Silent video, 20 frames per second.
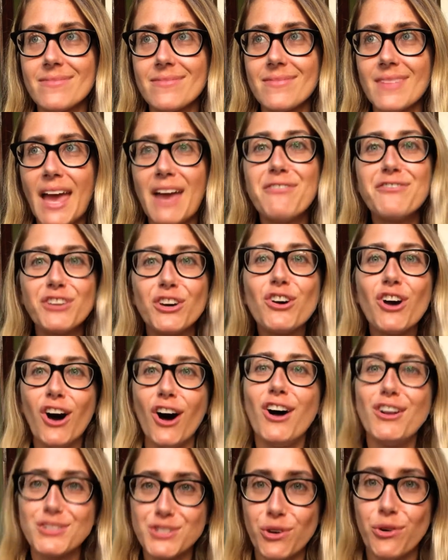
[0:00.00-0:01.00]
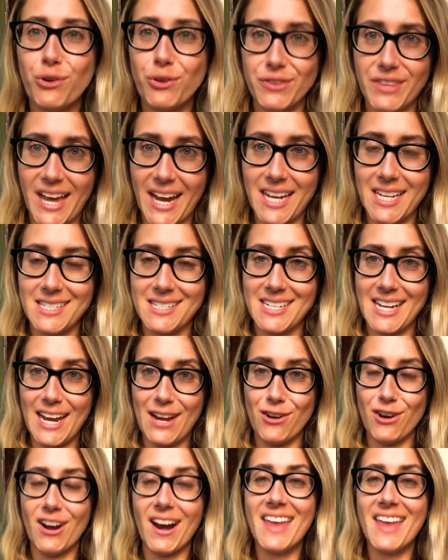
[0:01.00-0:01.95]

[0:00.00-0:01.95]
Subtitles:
I feel called to hold that container,